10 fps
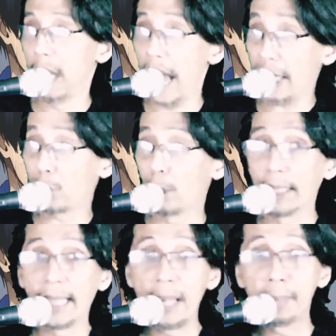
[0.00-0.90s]
actual
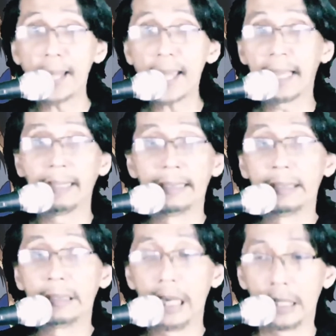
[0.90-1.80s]
game na eh.
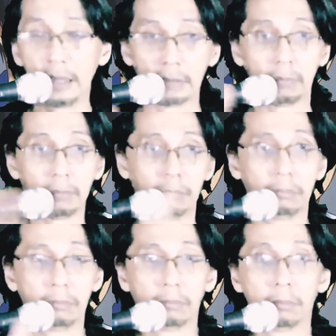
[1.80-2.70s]
Talagang,
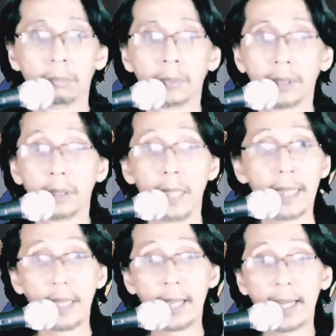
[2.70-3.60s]

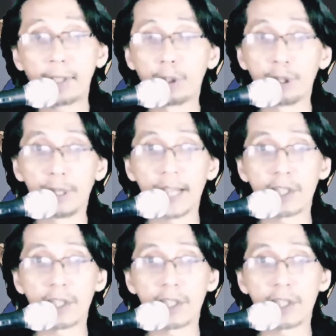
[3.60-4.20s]
like I told you guys